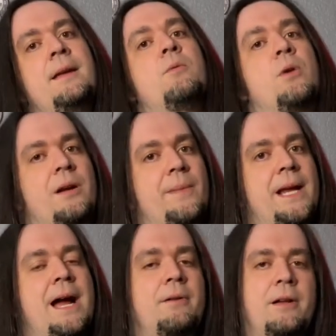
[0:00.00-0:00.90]
We're coming
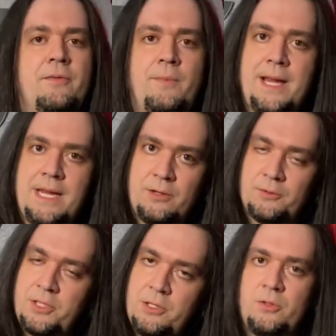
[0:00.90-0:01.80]
out of my
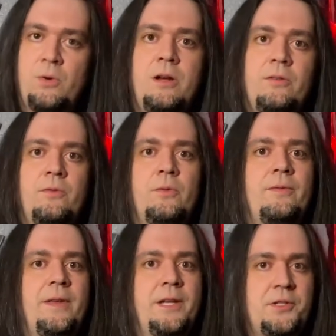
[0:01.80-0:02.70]
ENGL 212
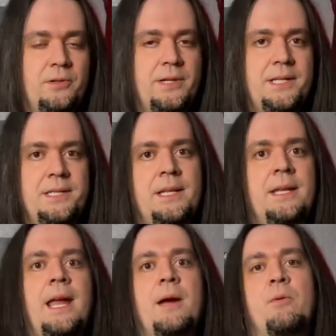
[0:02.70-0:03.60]
with vintage 30s,
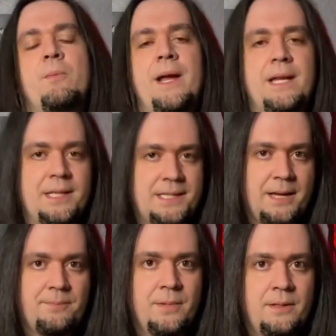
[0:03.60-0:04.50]
and we're miking this
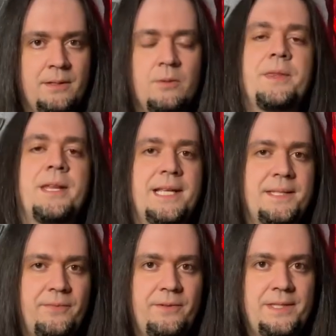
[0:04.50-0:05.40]
up with an
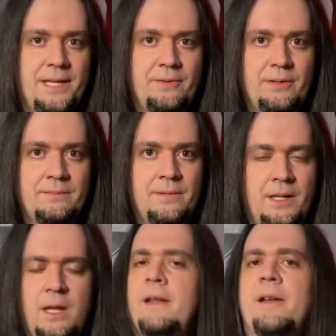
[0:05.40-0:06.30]
SM57.
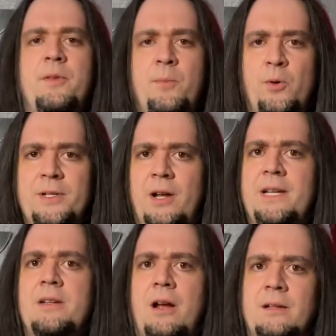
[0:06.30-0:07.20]
Enough of the boring
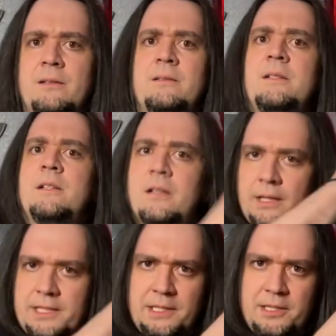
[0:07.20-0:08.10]
talky talk.
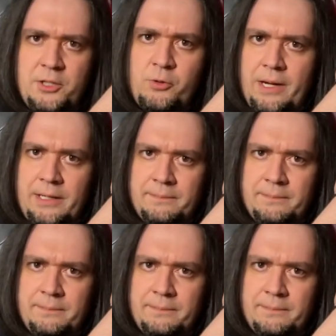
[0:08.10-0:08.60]
Let's get to the shredding.